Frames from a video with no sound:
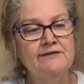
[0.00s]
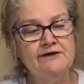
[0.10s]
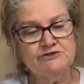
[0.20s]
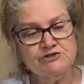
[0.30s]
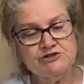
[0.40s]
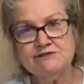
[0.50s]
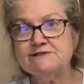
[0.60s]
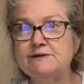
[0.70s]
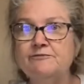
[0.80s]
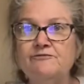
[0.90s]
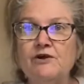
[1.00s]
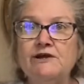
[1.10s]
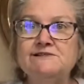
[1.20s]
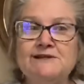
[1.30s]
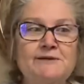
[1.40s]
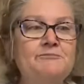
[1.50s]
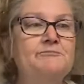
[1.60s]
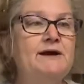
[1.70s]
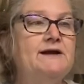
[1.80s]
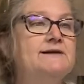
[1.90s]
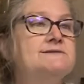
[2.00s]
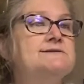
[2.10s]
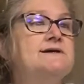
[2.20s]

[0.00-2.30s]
These are just some frosting buckets,